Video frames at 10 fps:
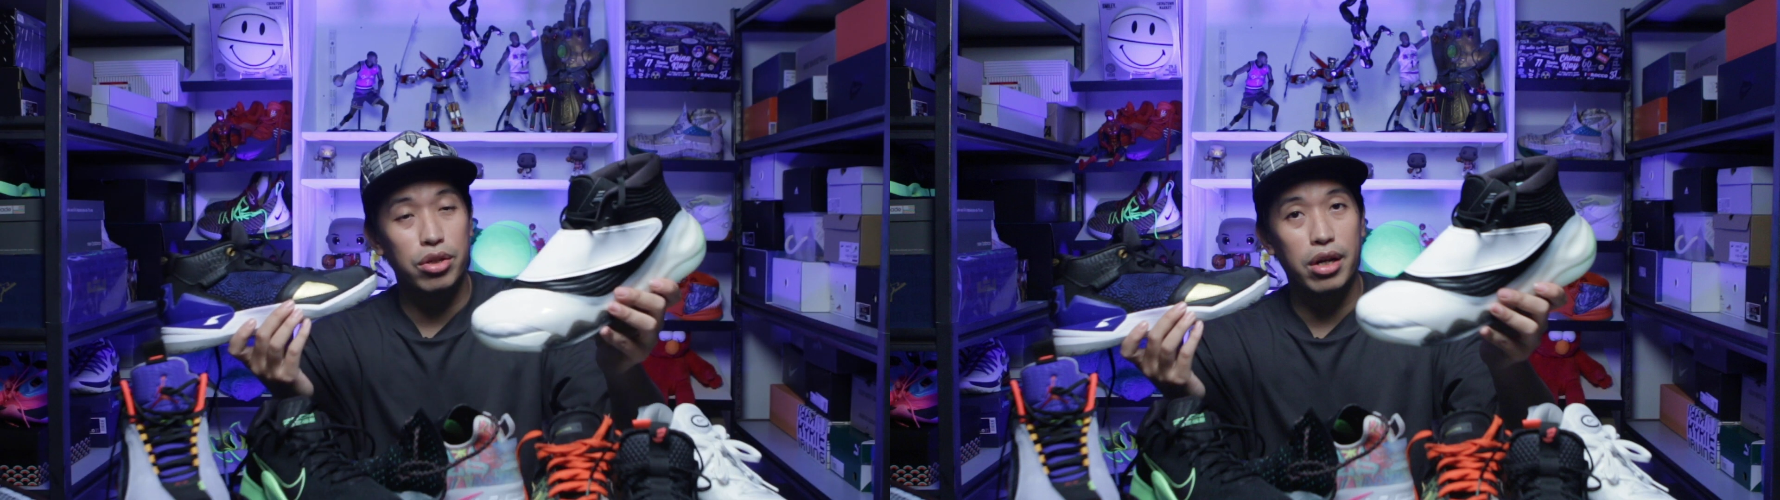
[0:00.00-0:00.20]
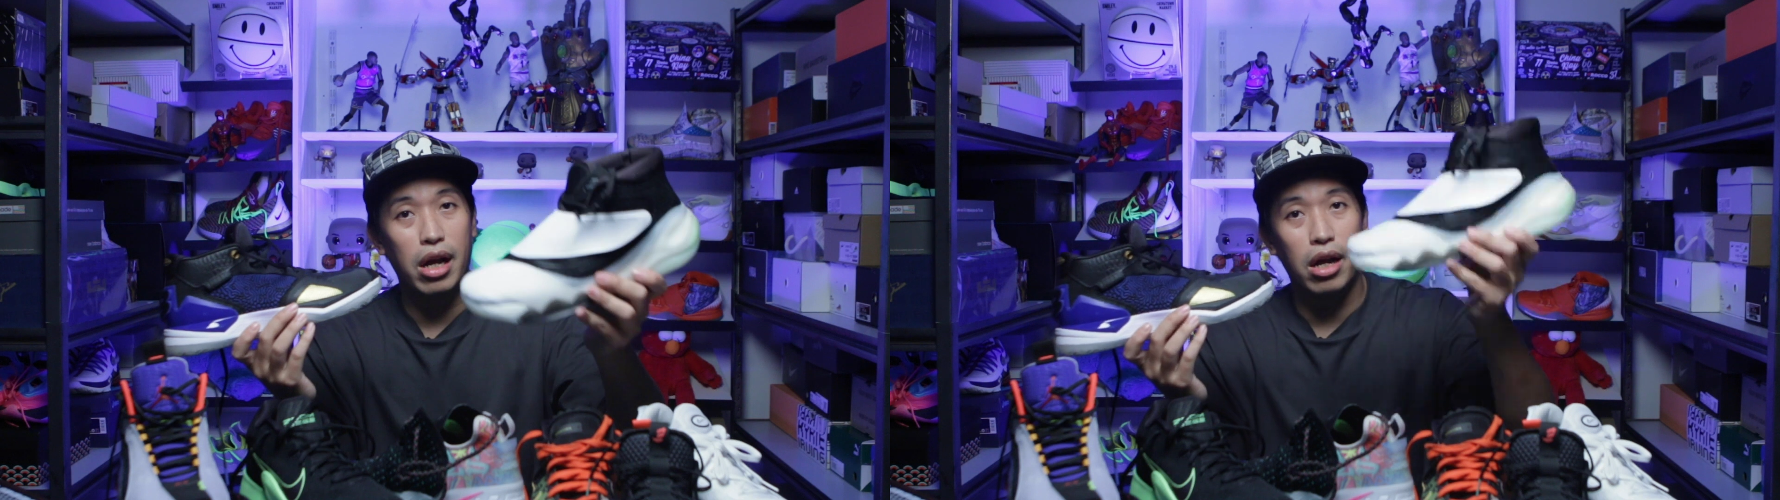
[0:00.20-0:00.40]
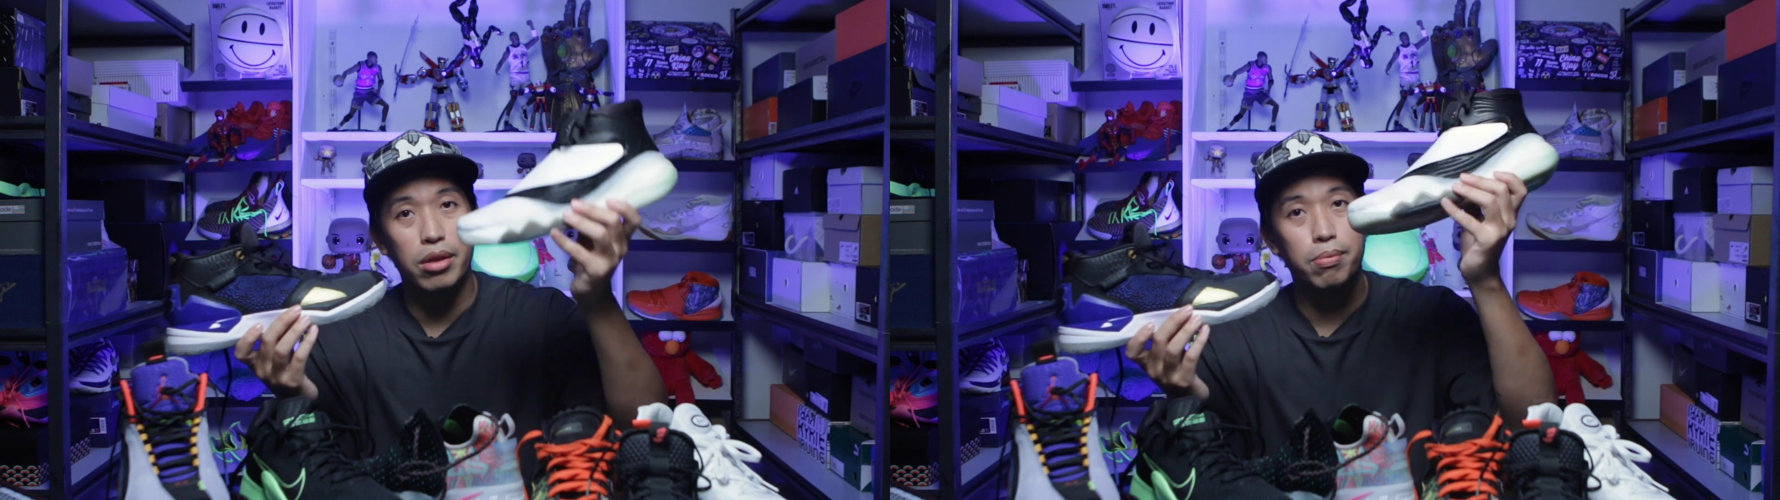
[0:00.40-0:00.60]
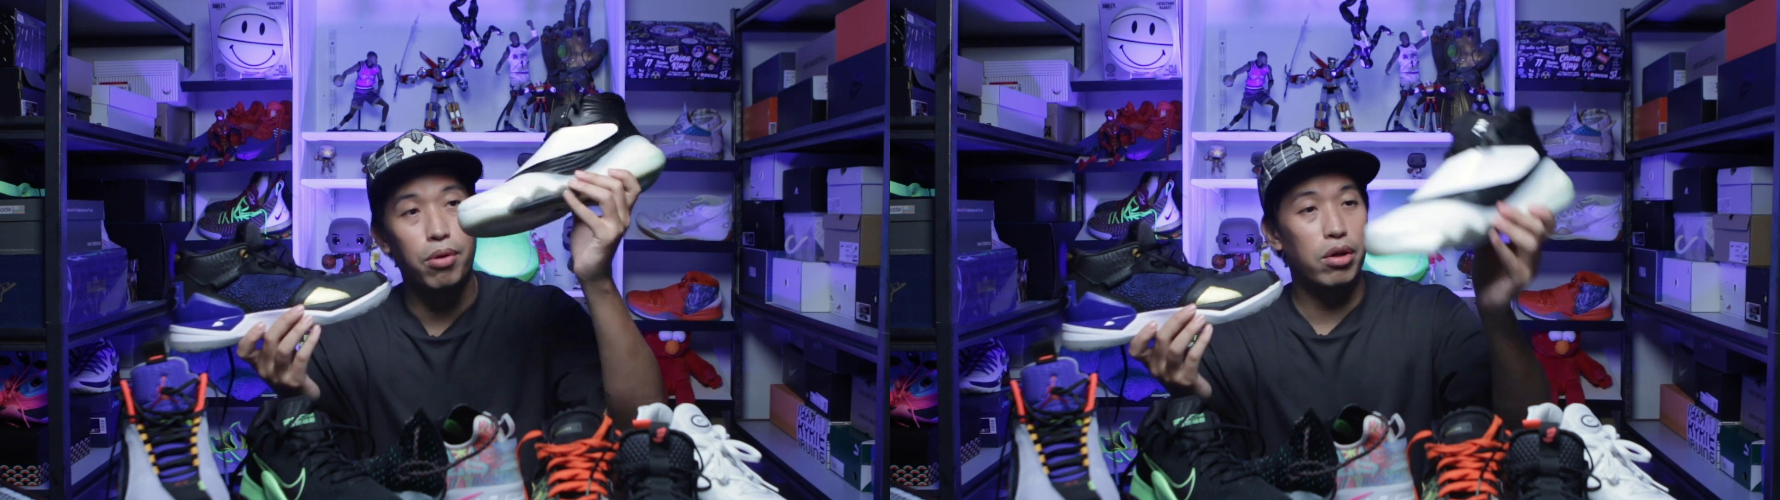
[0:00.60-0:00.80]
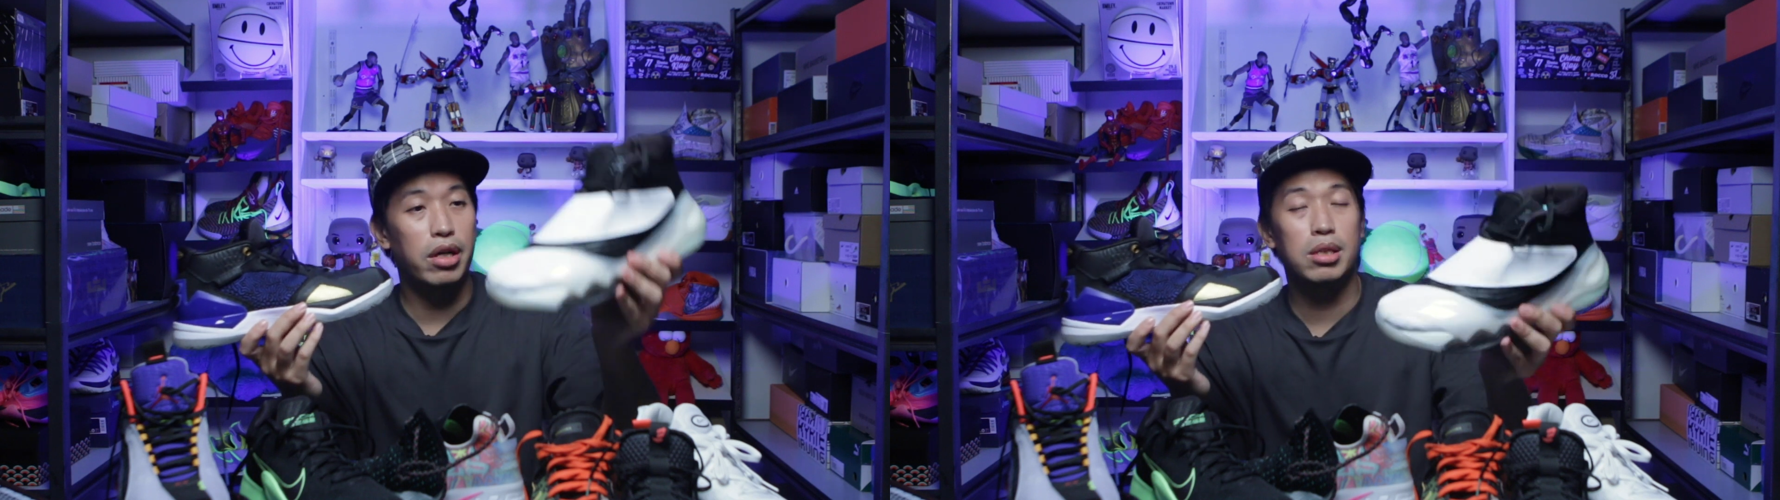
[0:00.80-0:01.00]
to the ground,
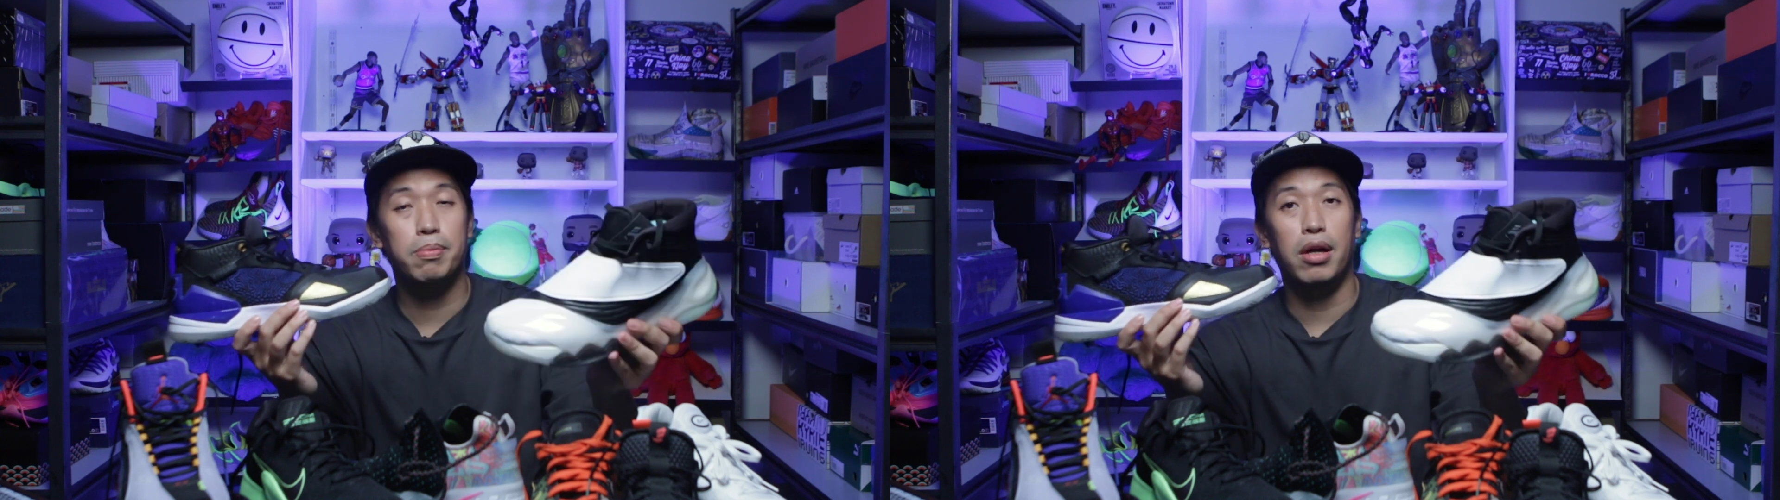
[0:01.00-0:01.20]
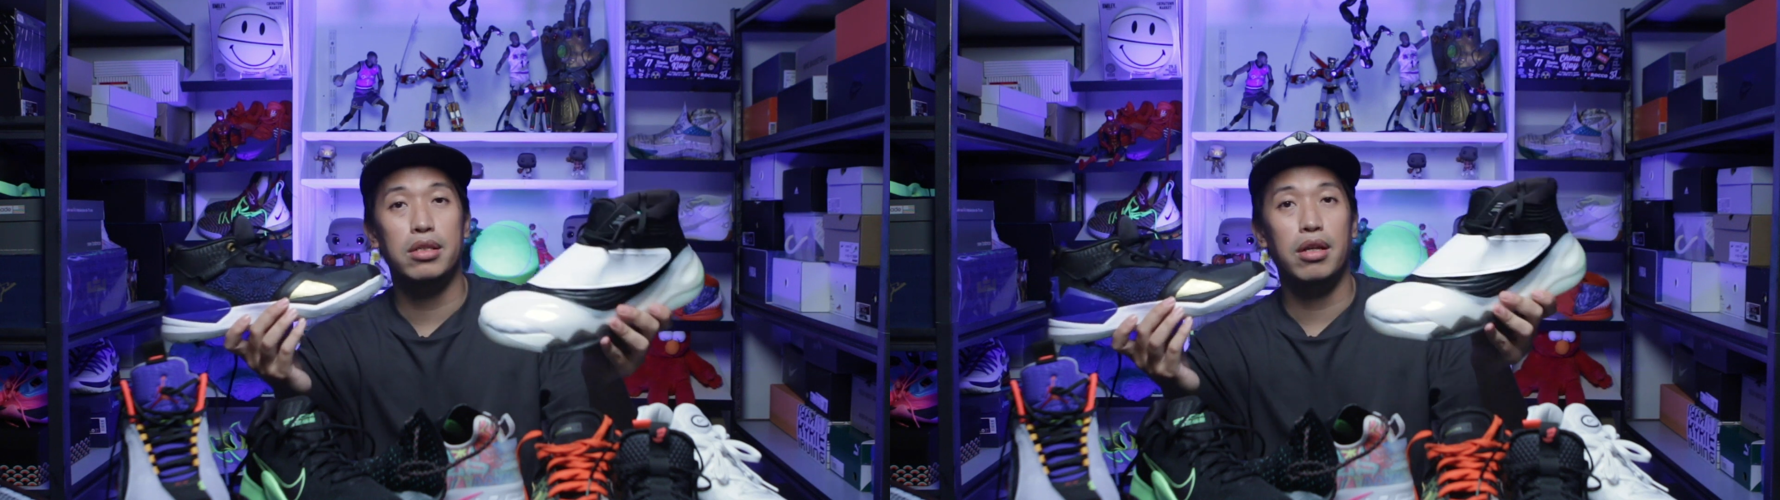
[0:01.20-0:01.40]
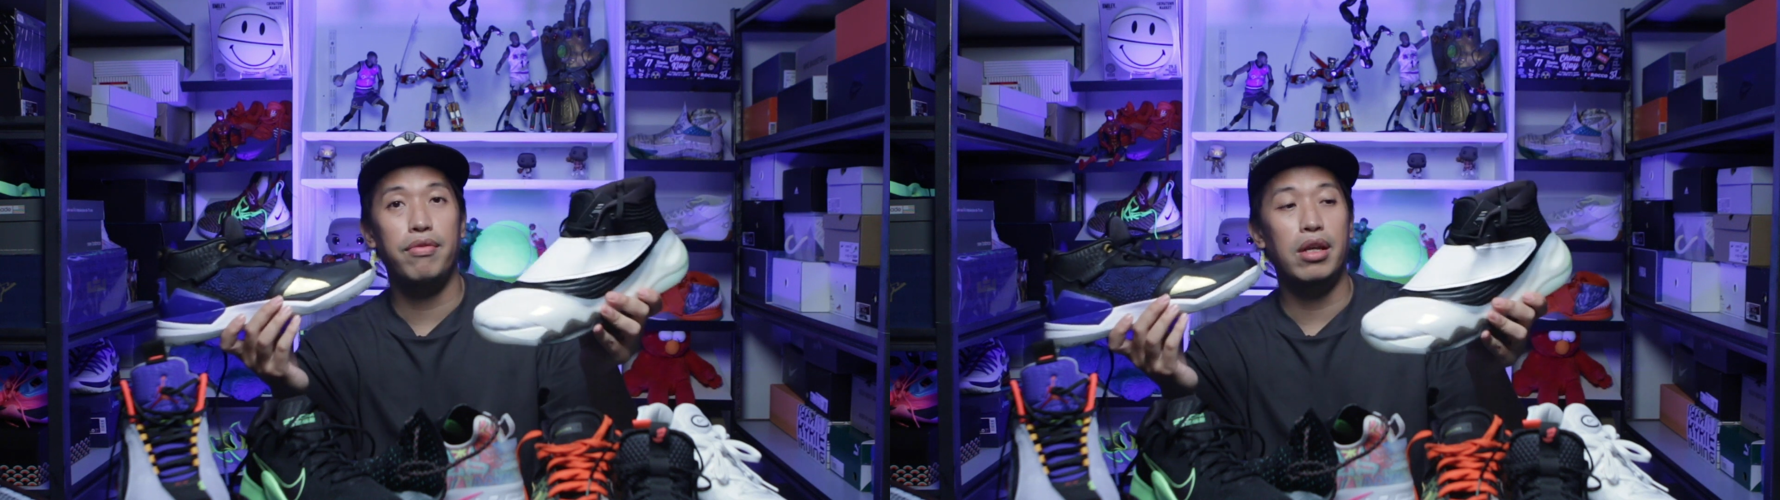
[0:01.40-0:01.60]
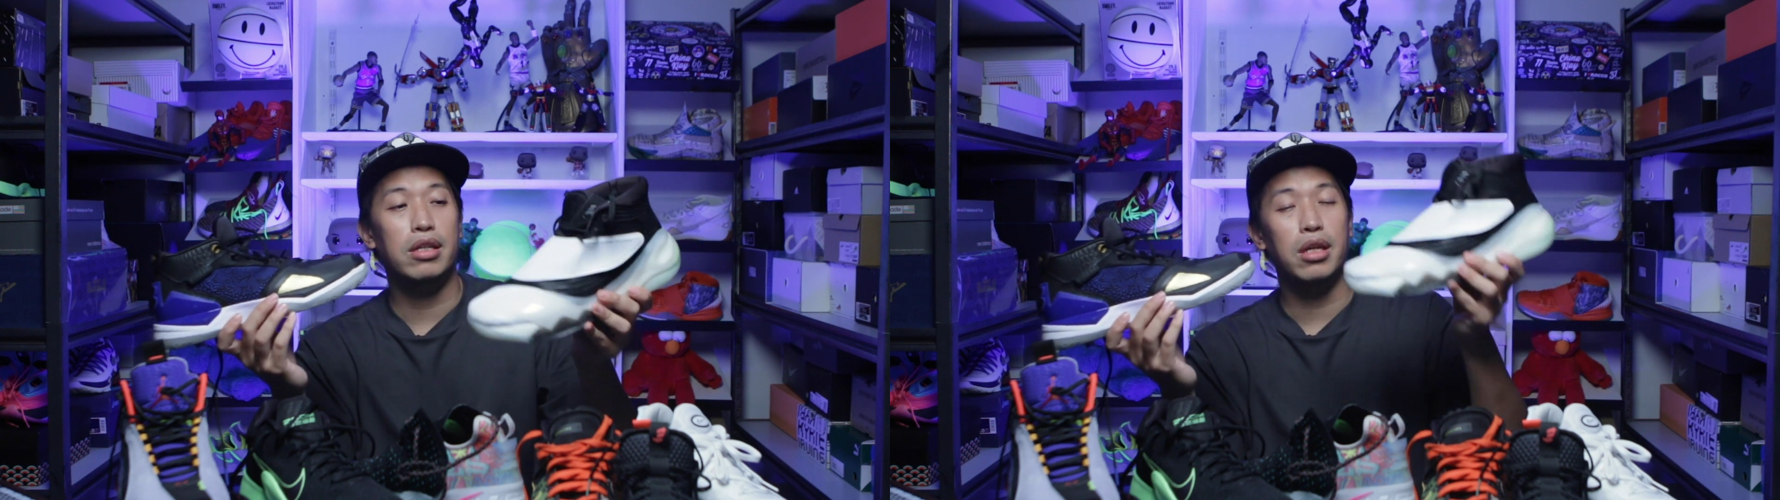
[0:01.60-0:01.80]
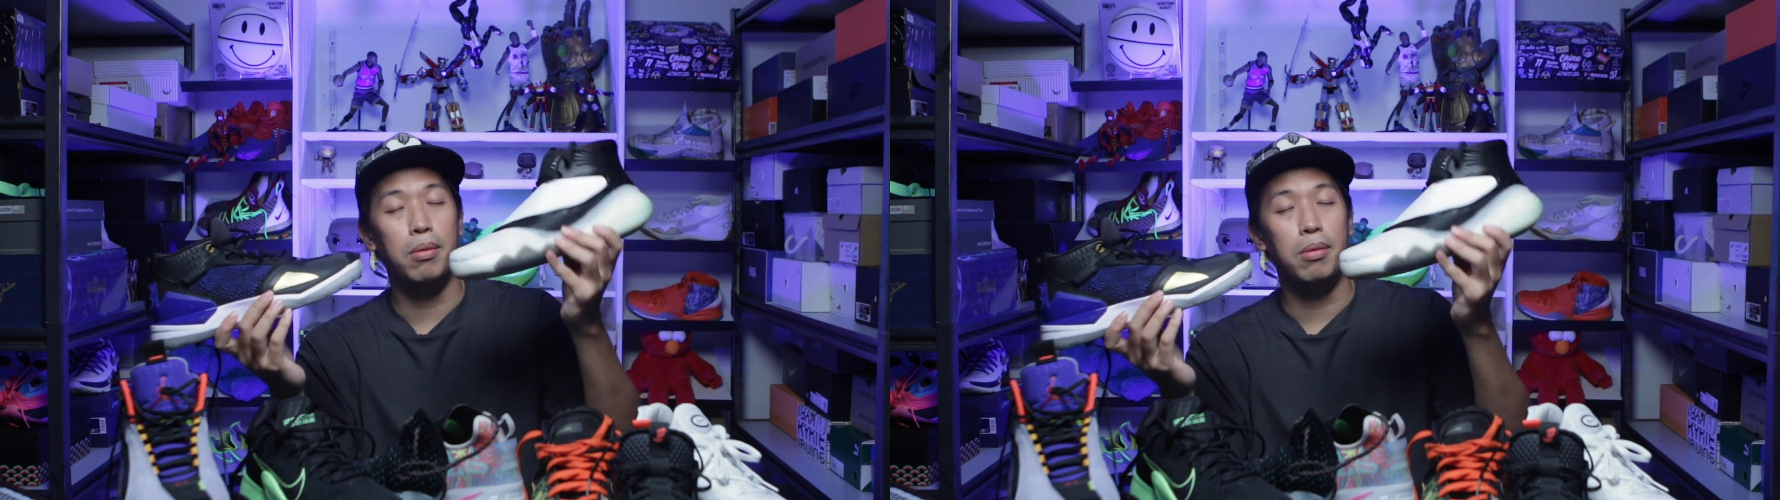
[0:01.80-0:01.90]
more responsiveness